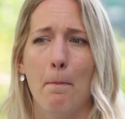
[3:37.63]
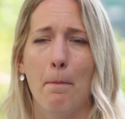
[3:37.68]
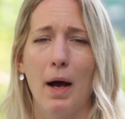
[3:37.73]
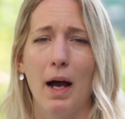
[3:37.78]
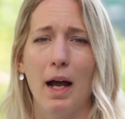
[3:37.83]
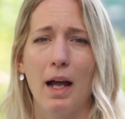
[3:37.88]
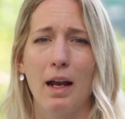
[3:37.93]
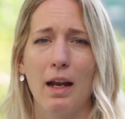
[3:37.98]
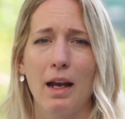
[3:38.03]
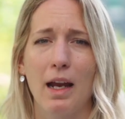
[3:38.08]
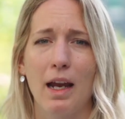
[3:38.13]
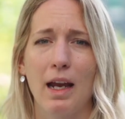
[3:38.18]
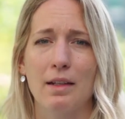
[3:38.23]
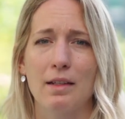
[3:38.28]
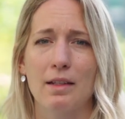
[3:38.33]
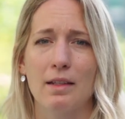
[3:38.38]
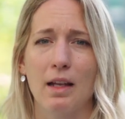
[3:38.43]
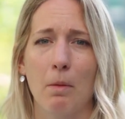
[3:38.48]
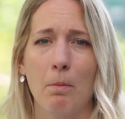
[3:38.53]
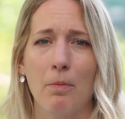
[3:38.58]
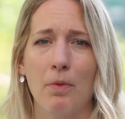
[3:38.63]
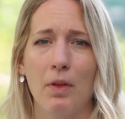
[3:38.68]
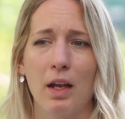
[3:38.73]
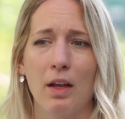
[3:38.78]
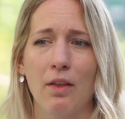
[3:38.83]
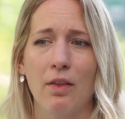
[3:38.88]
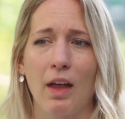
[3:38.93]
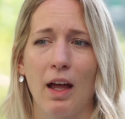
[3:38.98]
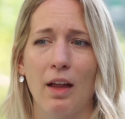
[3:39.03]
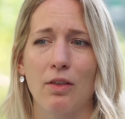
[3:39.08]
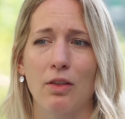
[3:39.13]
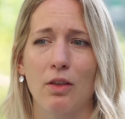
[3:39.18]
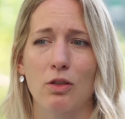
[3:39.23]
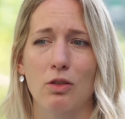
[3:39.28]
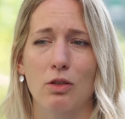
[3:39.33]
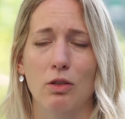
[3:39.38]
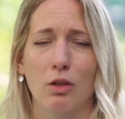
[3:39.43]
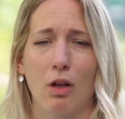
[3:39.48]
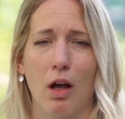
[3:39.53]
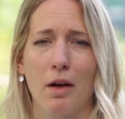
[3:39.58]
But it's something that
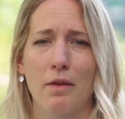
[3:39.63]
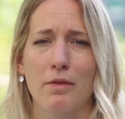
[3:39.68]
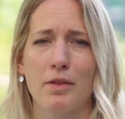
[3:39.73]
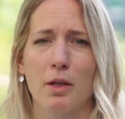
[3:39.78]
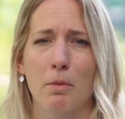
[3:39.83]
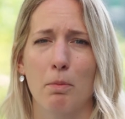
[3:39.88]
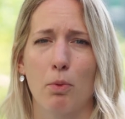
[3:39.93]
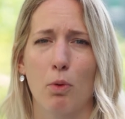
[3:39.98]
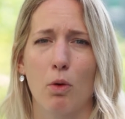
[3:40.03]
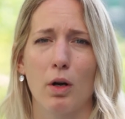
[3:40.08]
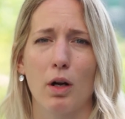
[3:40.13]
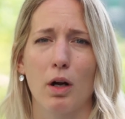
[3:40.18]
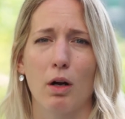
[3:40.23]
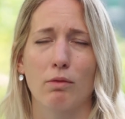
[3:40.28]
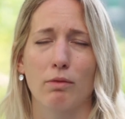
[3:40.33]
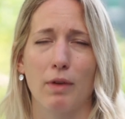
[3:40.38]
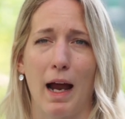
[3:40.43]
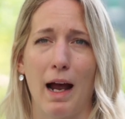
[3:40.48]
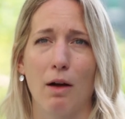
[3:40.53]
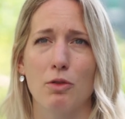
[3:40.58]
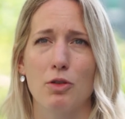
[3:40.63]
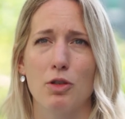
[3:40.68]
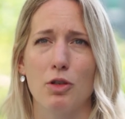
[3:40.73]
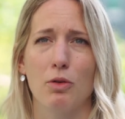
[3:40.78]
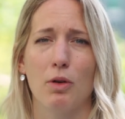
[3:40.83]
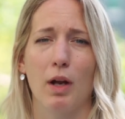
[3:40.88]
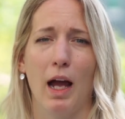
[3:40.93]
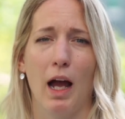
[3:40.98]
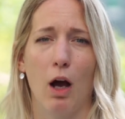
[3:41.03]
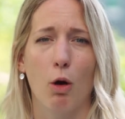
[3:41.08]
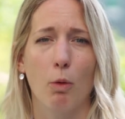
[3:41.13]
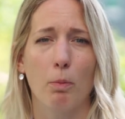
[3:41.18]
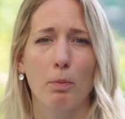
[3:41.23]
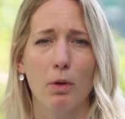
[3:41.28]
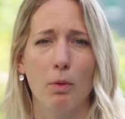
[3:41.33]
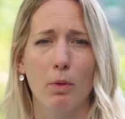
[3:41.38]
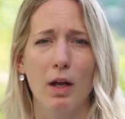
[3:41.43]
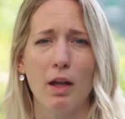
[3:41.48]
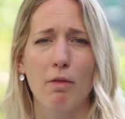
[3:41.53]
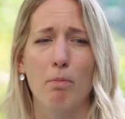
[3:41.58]
there's a lot of support around you to help
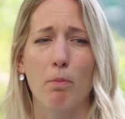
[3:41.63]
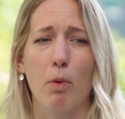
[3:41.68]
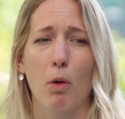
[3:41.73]
you with,